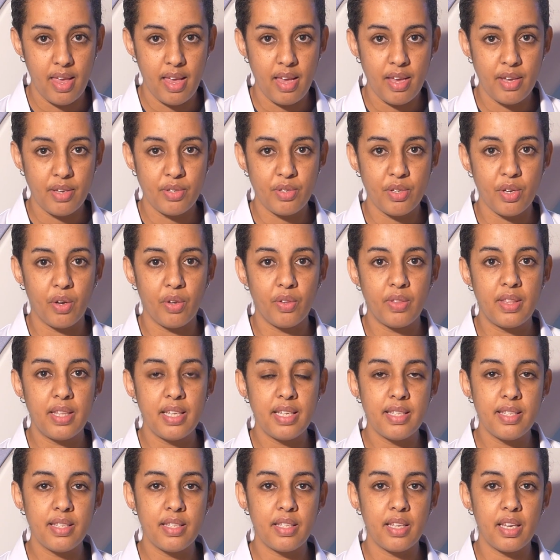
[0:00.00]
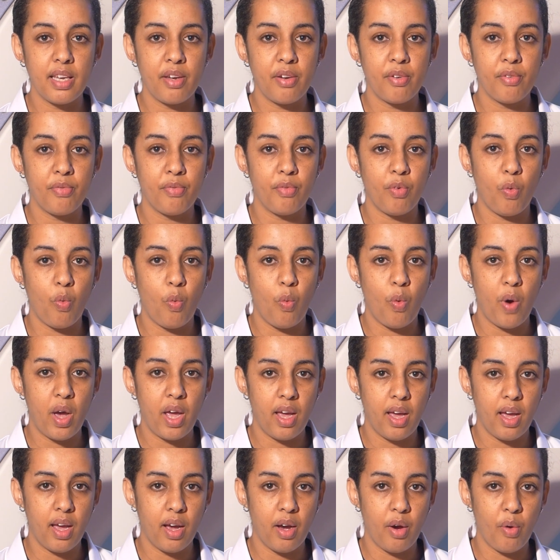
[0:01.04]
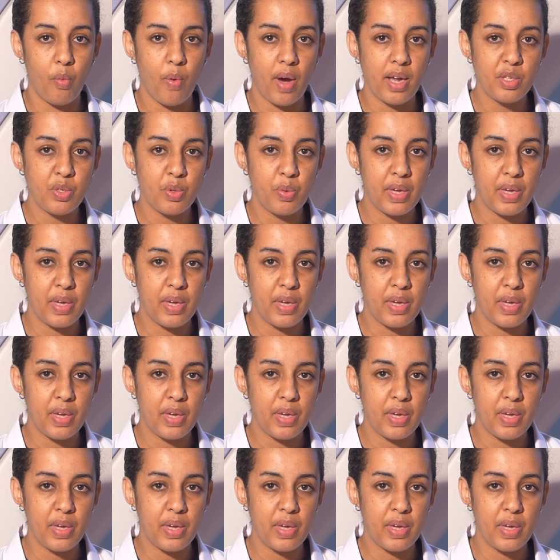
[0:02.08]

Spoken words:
So this, once